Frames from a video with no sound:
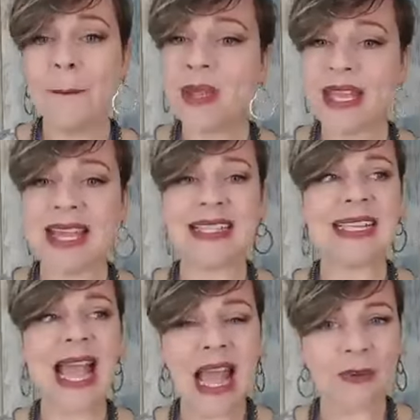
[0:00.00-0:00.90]
But
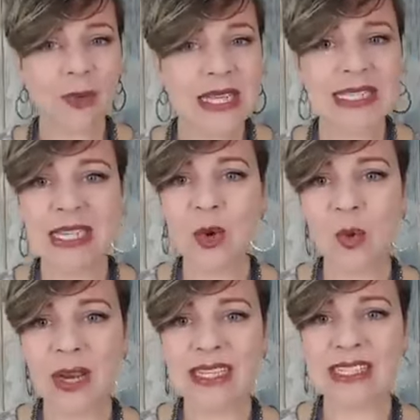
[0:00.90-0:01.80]
yes, every
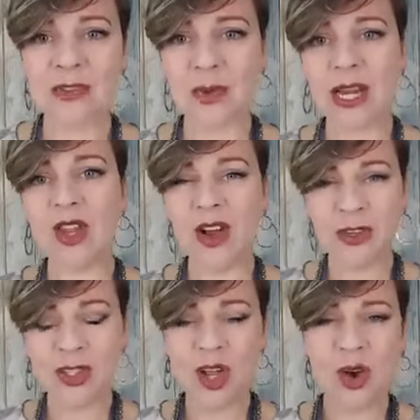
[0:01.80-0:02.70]
single one is different.
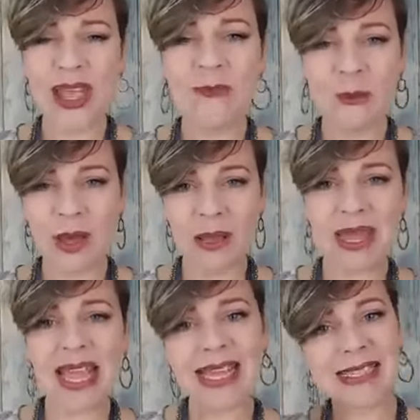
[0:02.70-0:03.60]
Y'all saw, even by
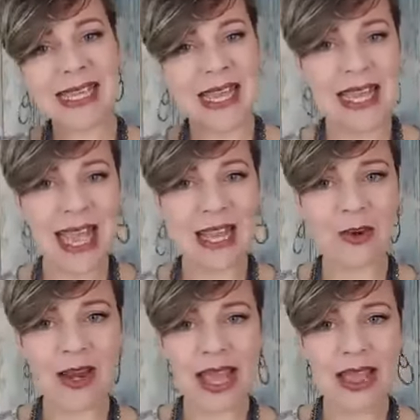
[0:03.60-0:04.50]
me asking yay
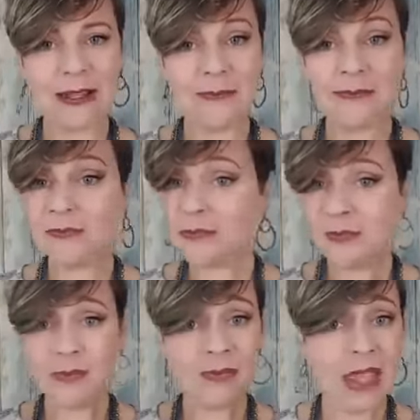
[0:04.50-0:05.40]
or nay,
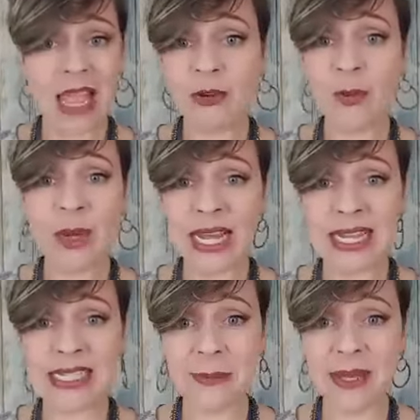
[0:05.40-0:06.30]
everyone
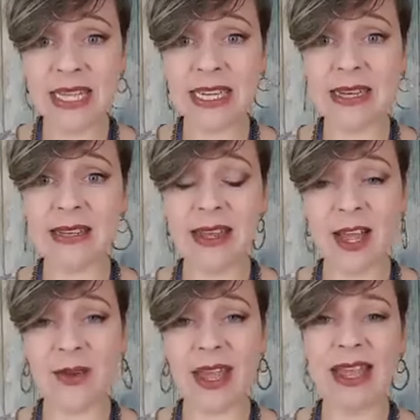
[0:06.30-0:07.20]
has an opinion,
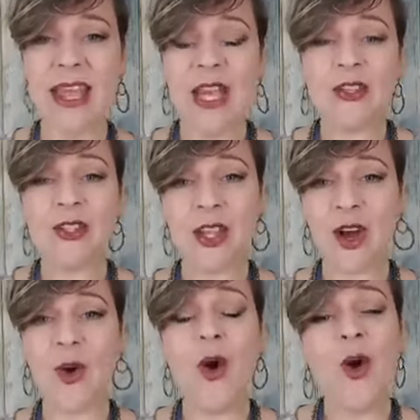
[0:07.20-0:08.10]
okay?
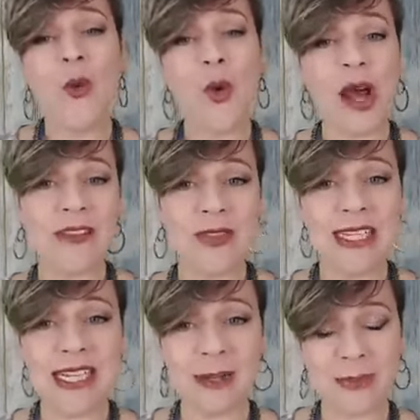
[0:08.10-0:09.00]
So one of
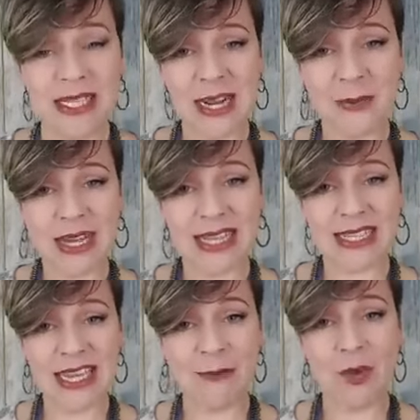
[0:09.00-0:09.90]
the tips that I would like
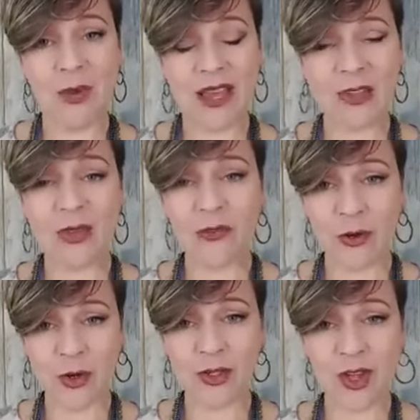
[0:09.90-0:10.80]
to leave you with,
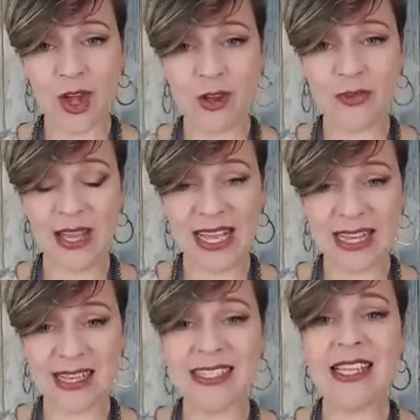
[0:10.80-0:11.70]
first off,
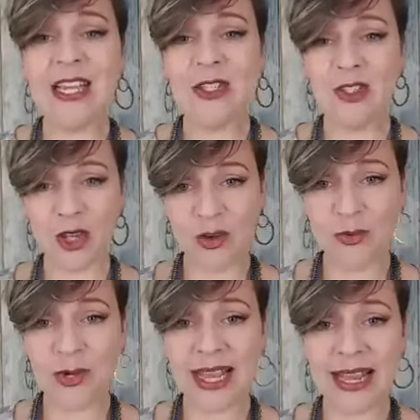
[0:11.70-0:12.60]
is don't
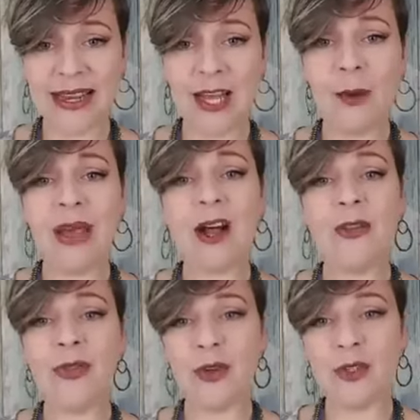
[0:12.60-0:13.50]
forget
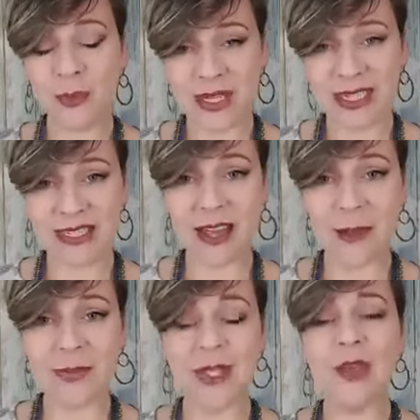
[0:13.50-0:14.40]
about those printed
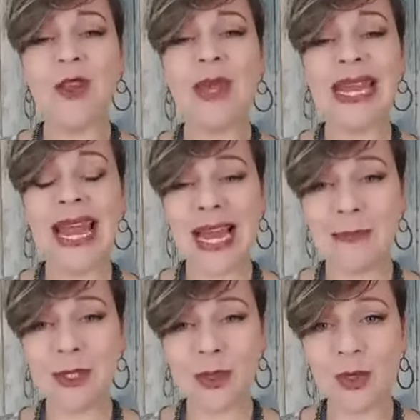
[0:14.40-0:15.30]
tops. You can
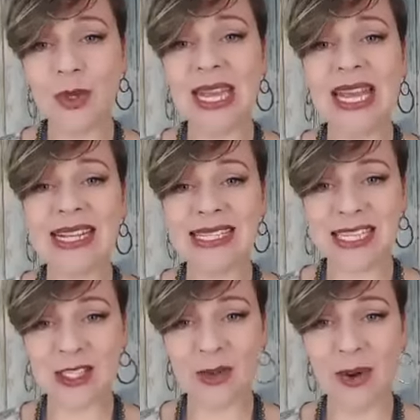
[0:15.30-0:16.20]
absolutely
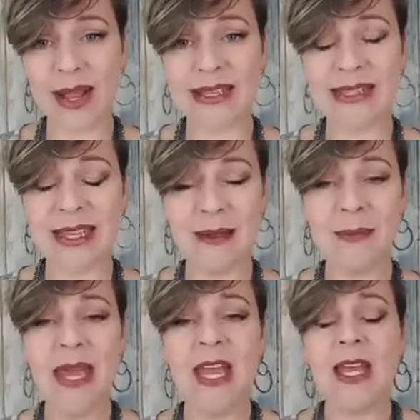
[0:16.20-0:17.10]
accessorize
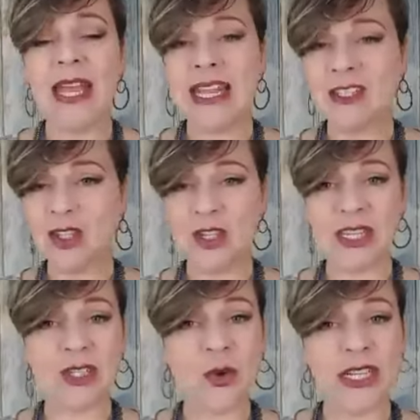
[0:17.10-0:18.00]
them. It's
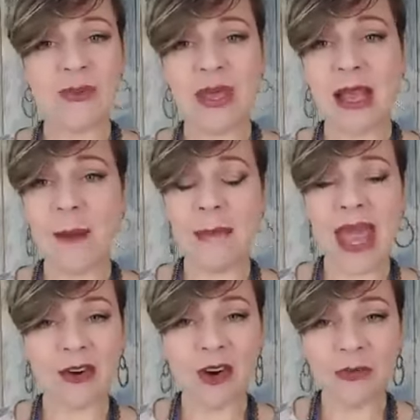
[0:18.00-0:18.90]
just going to be a
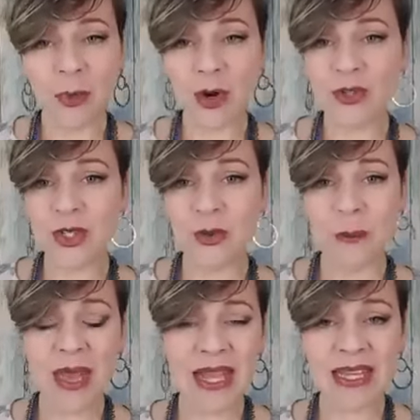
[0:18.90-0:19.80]
matter of personal
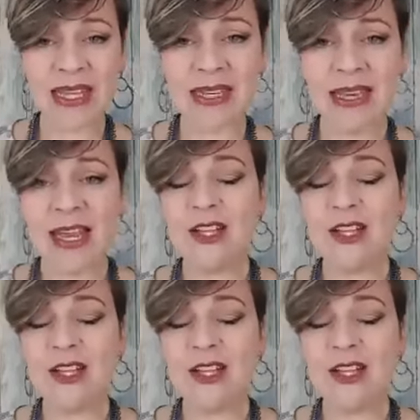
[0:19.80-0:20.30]
opinion.